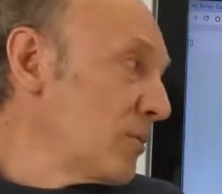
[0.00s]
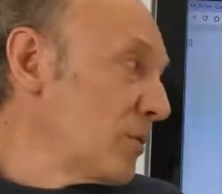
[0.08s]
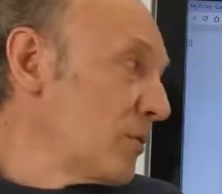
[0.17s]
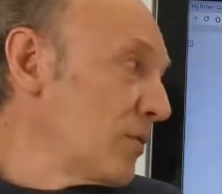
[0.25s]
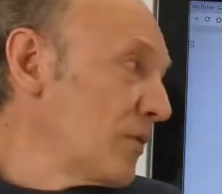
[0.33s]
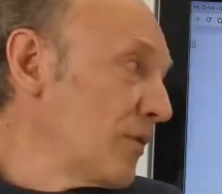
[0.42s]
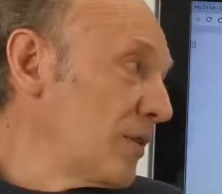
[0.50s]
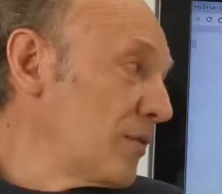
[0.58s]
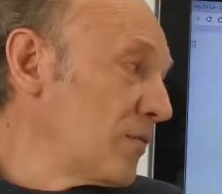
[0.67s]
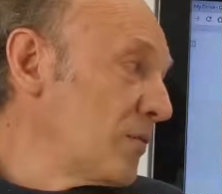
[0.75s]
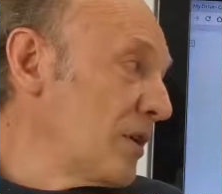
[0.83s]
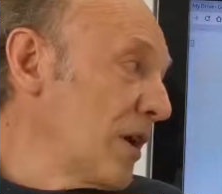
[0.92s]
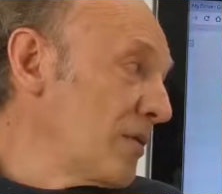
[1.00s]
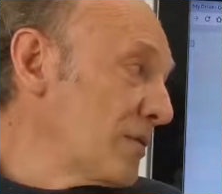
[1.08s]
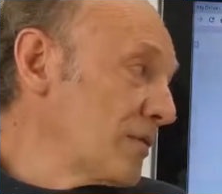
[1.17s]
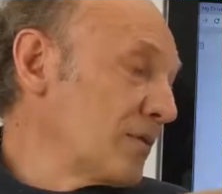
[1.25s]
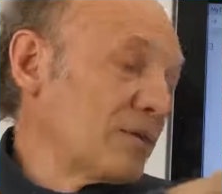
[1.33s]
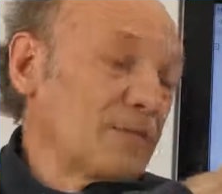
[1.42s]
because that's
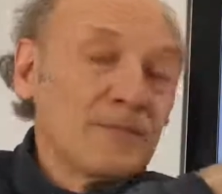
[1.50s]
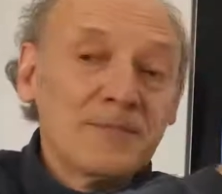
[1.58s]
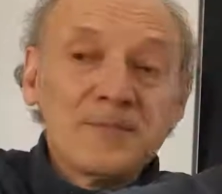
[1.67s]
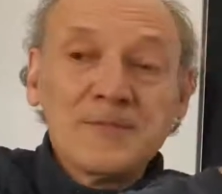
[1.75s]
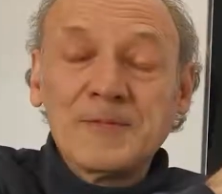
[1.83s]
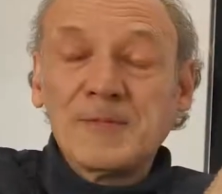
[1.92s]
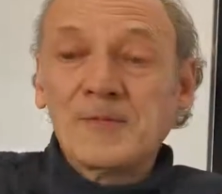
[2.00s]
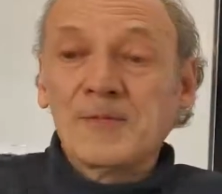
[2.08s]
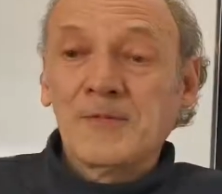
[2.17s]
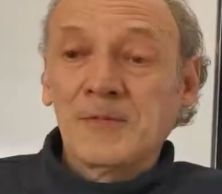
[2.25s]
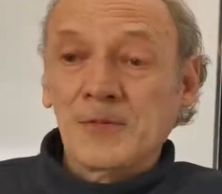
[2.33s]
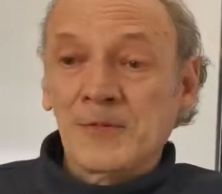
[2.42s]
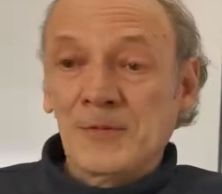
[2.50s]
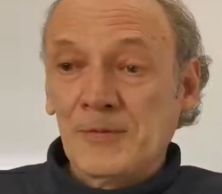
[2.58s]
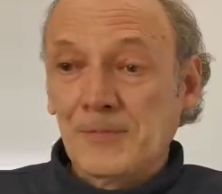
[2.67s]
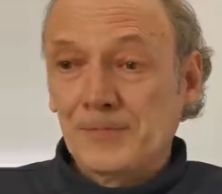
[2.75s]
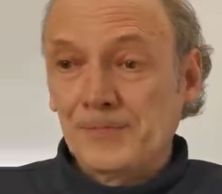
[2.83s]
reality, right?